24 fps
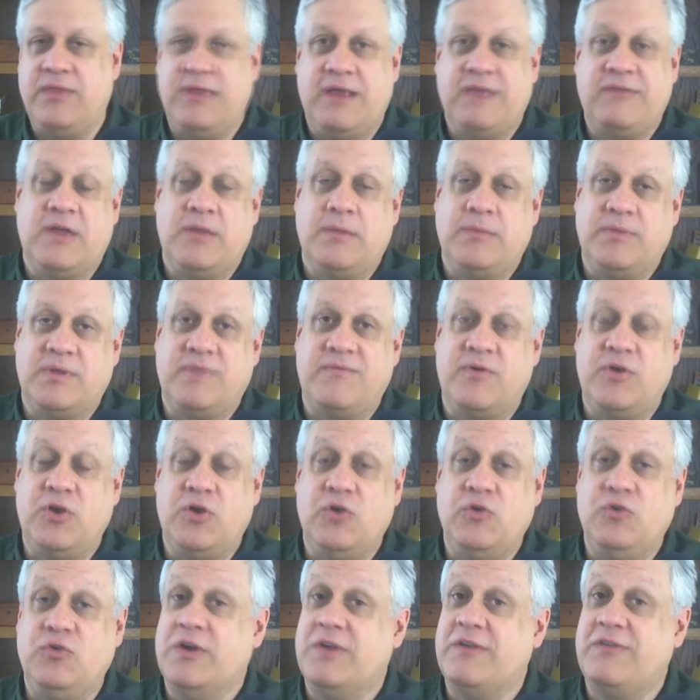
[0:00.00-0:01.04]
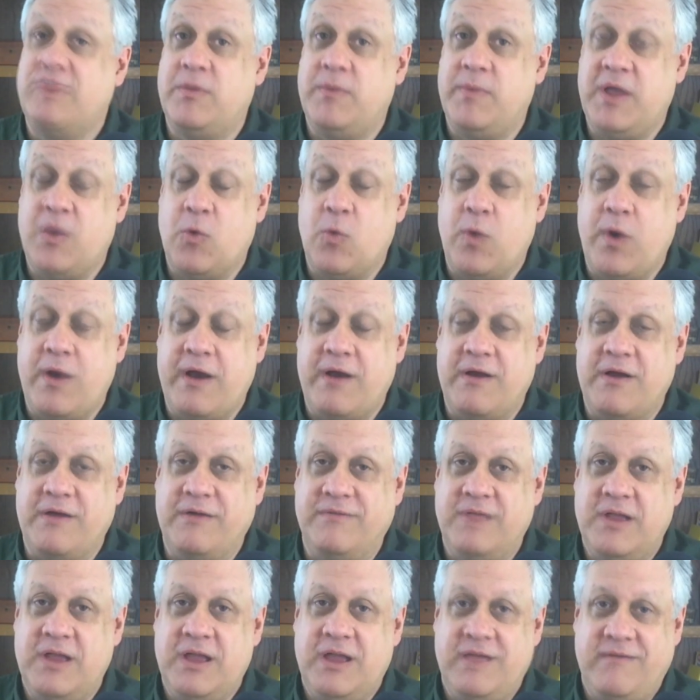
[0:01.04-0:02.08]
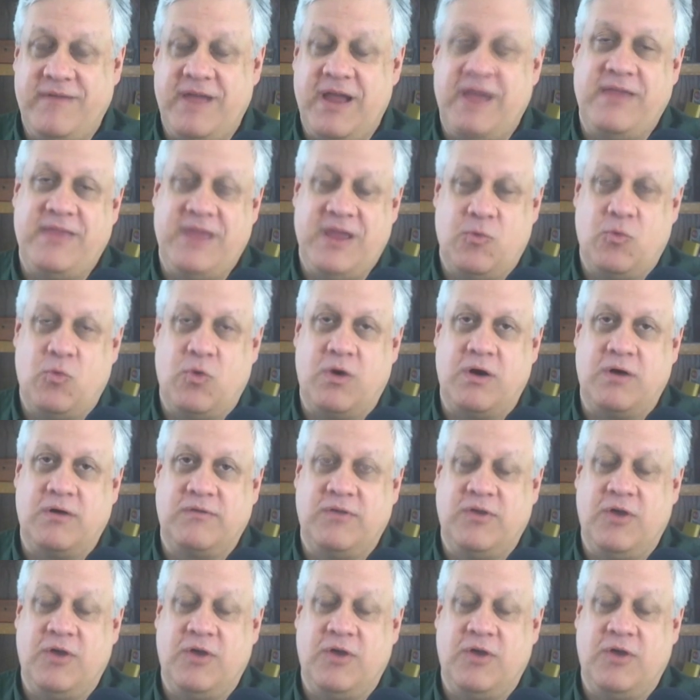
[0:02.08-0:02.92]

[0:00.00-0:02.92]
that's something for you just to be aware of how that works.